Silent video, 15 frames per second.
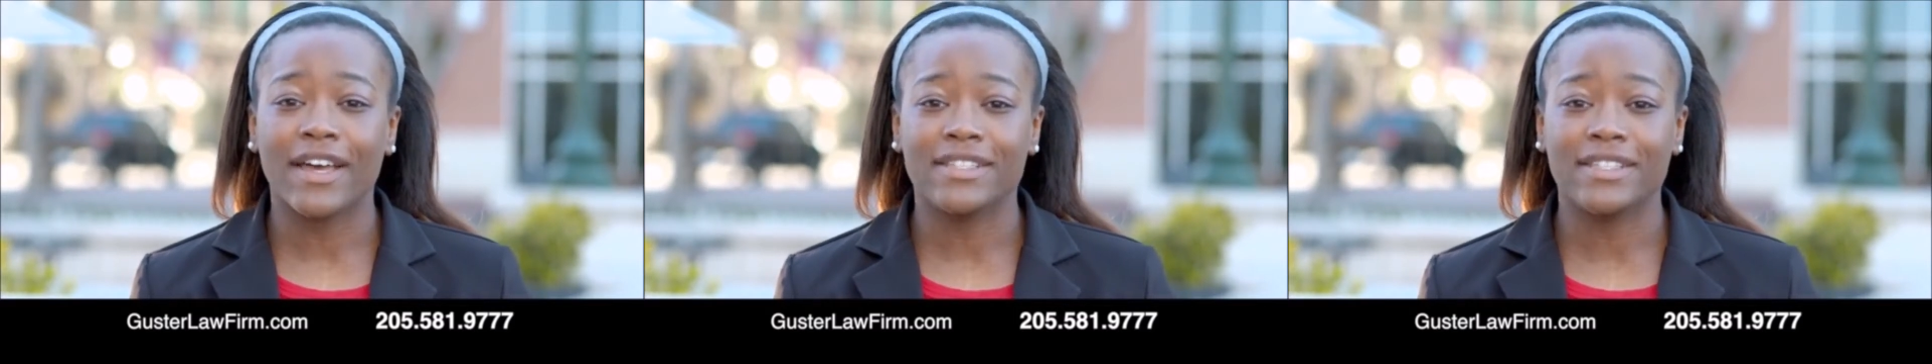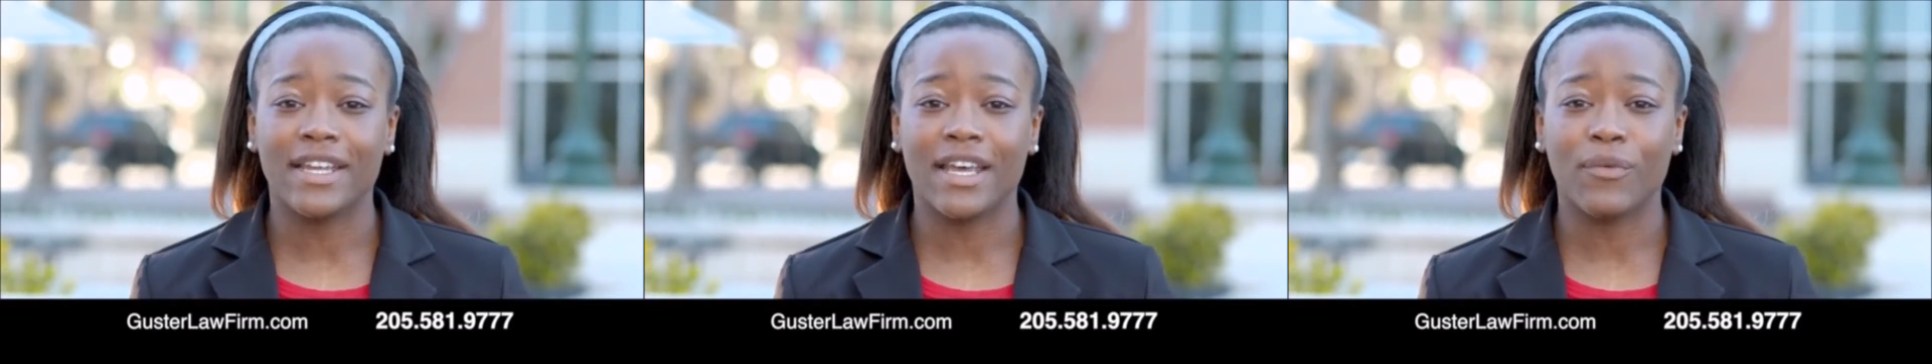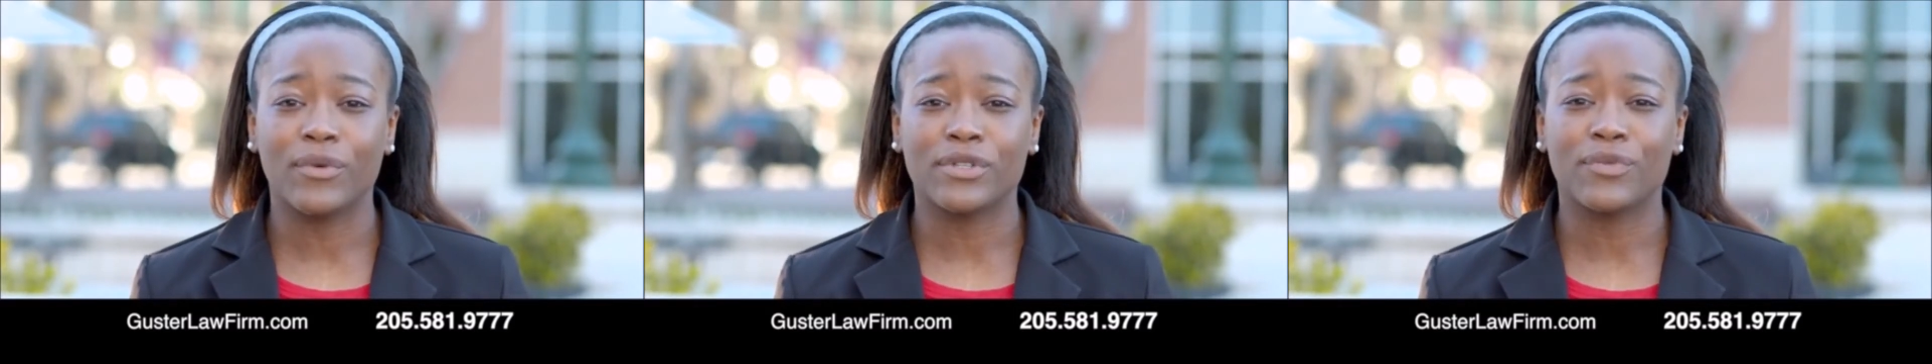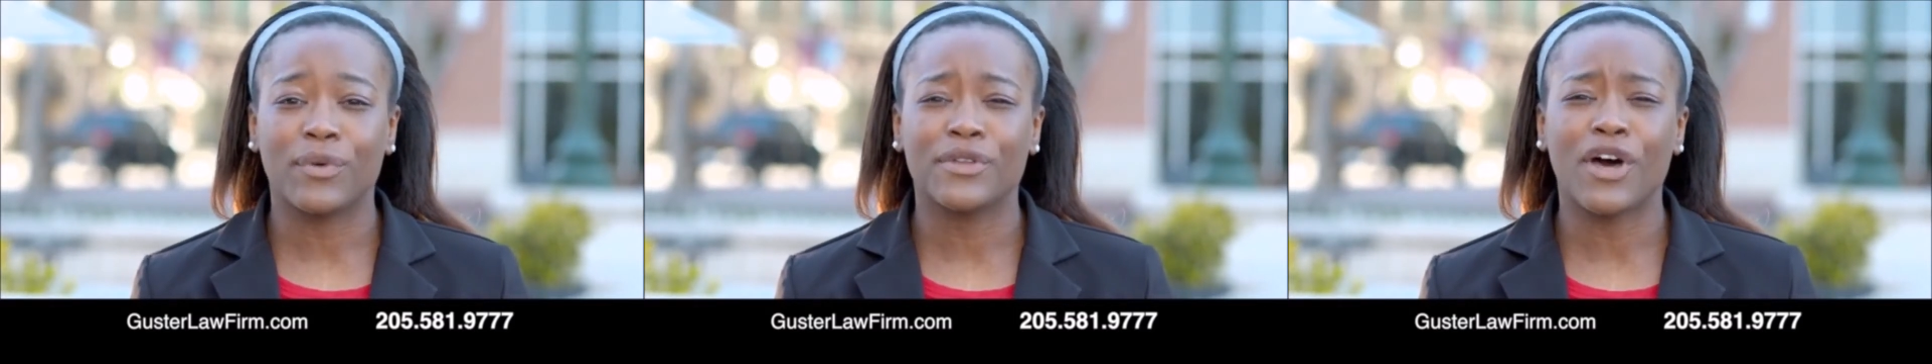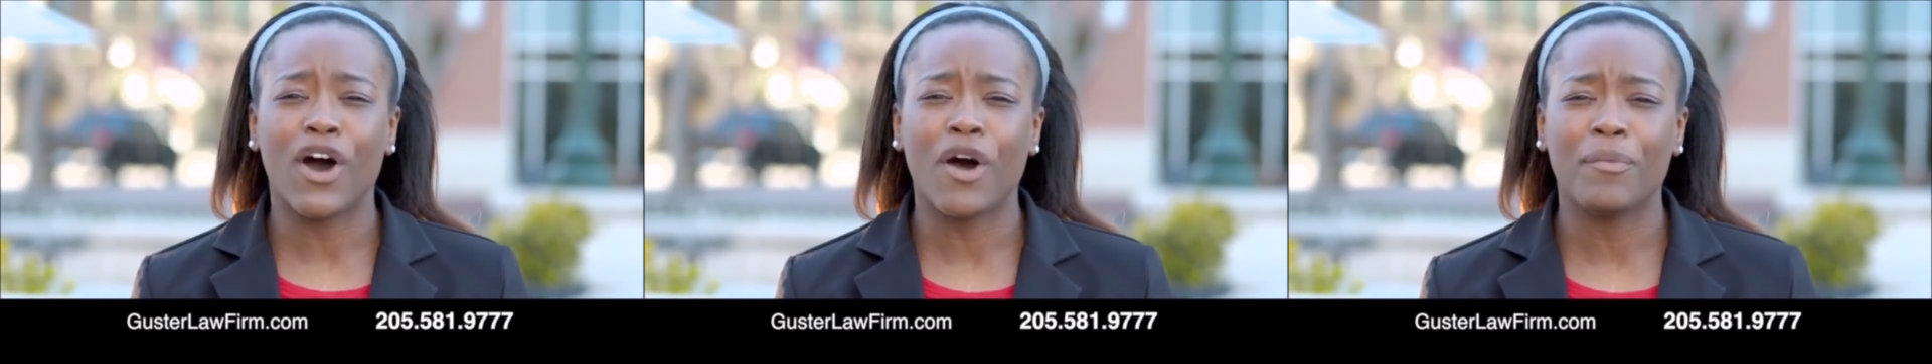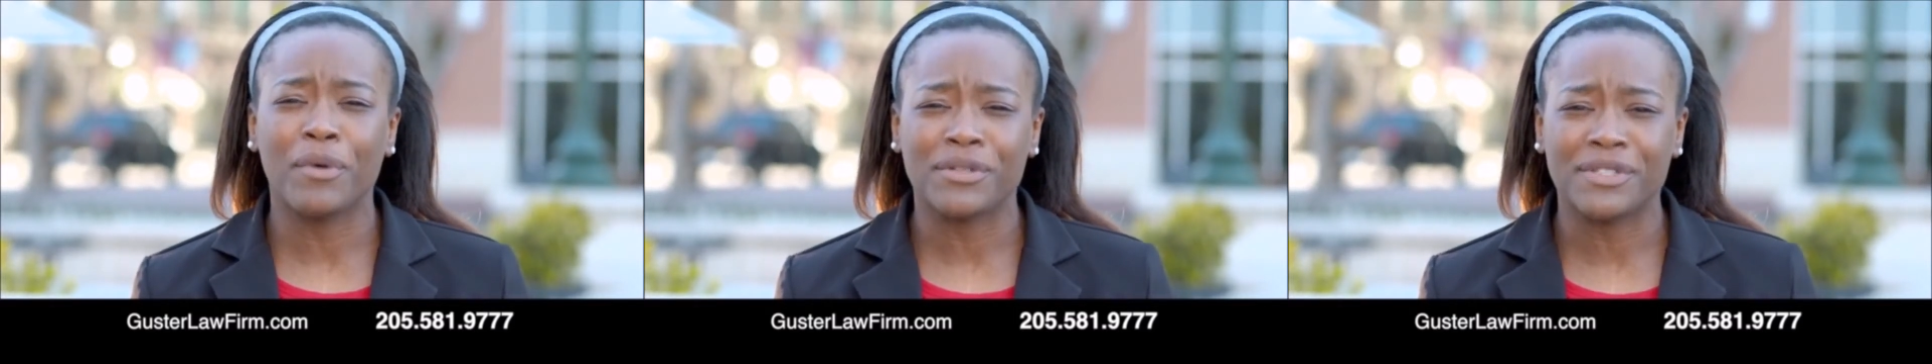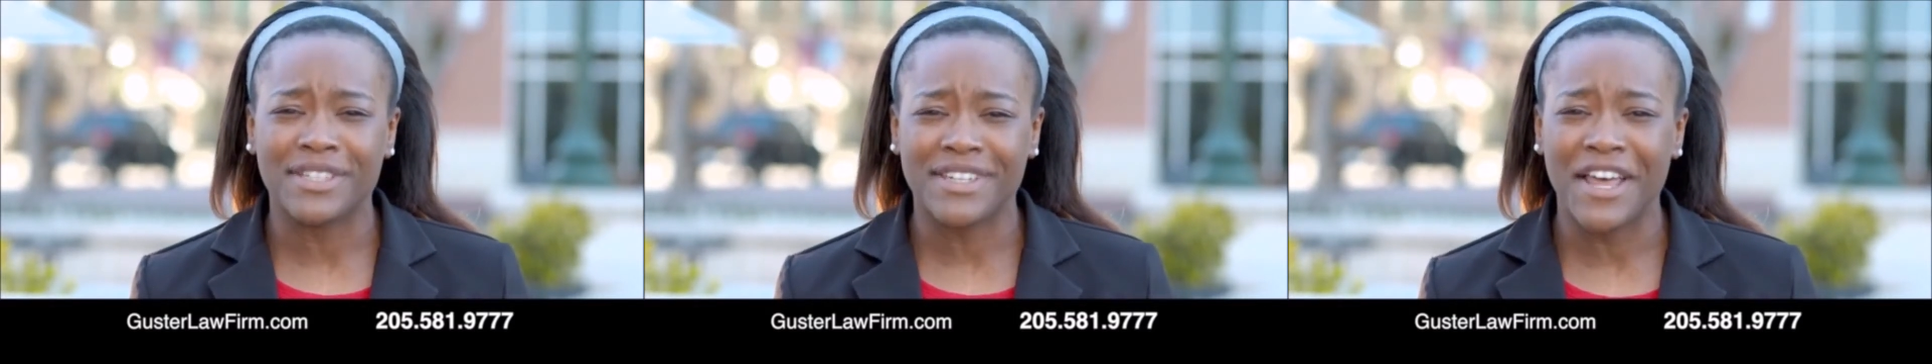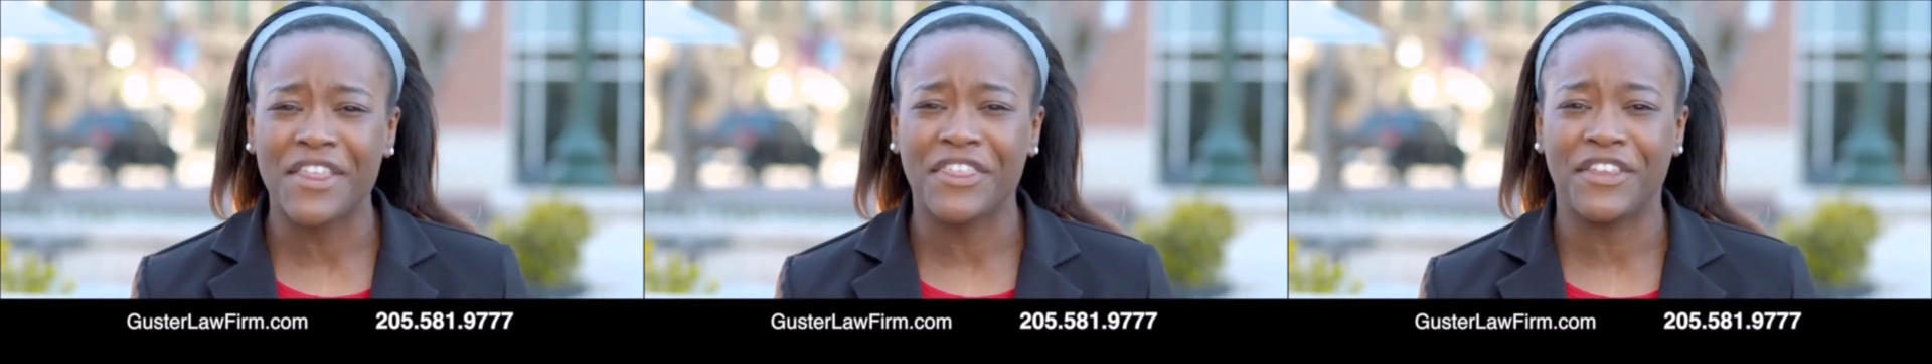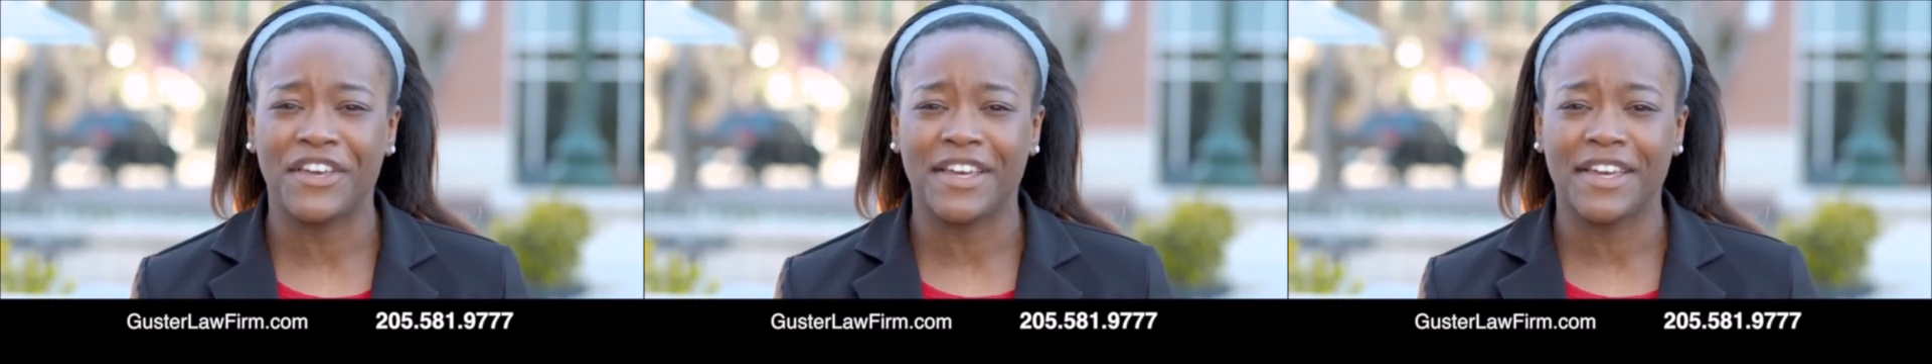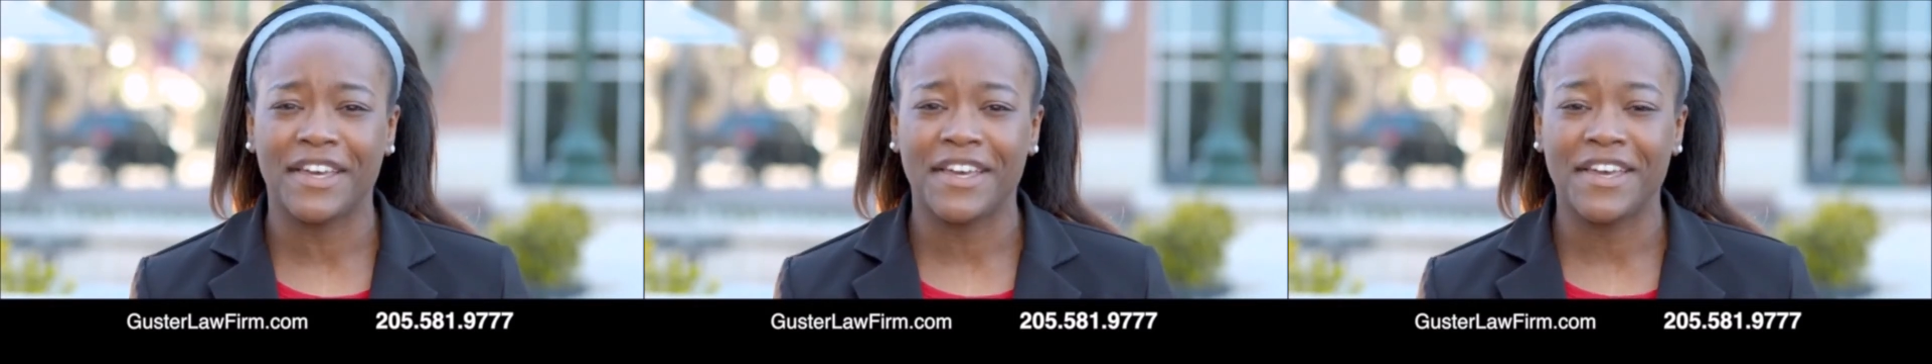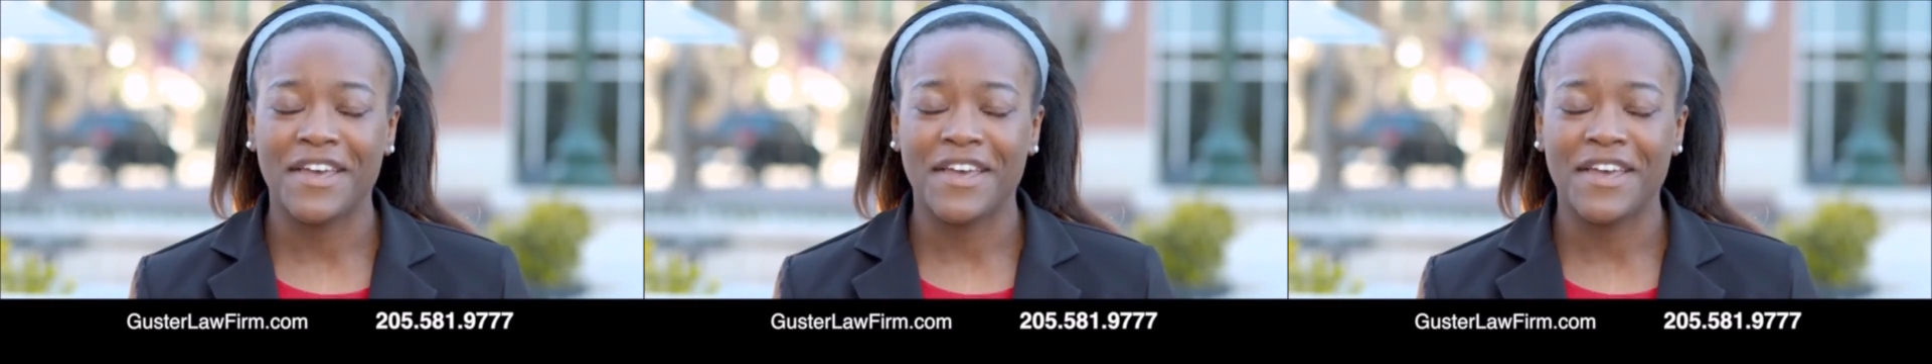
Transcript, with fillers: accident was worth almost nothing,